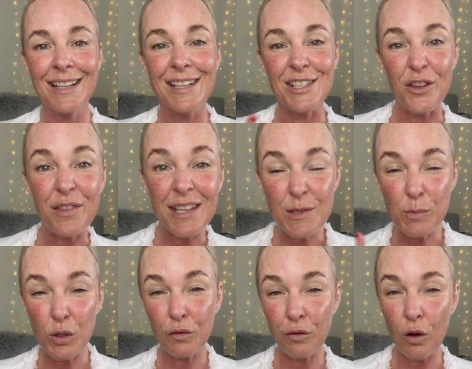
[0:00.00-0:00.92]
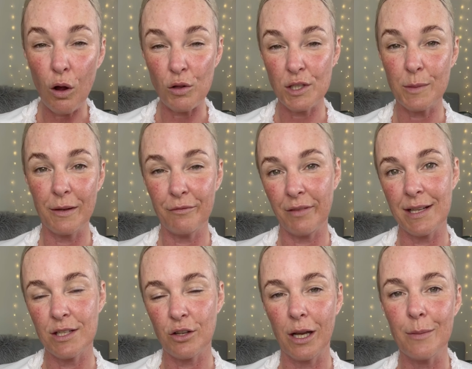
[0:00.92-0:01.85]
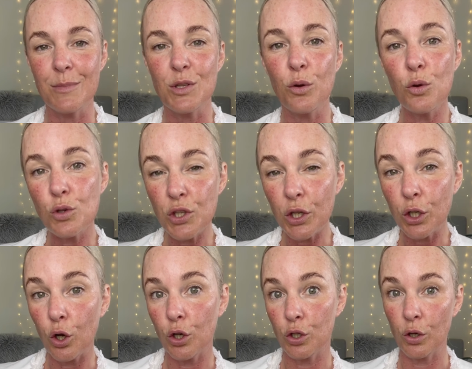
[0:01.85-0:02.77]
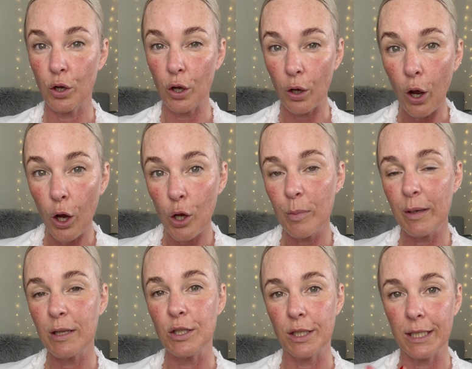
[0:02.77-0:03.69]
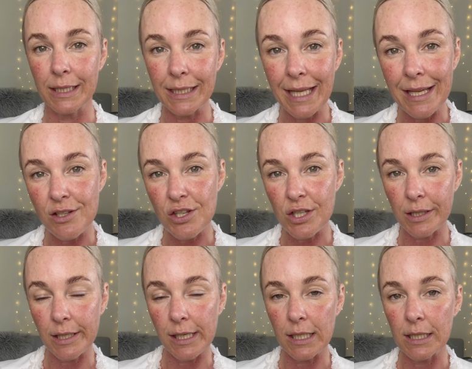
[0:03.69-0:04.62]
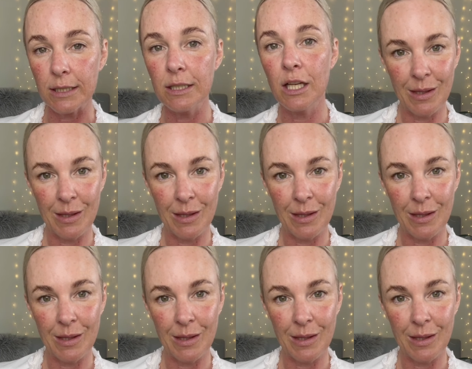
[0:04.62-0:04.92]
So this beautiful Ultimate Face Cream's also got your jojoba, your calendula,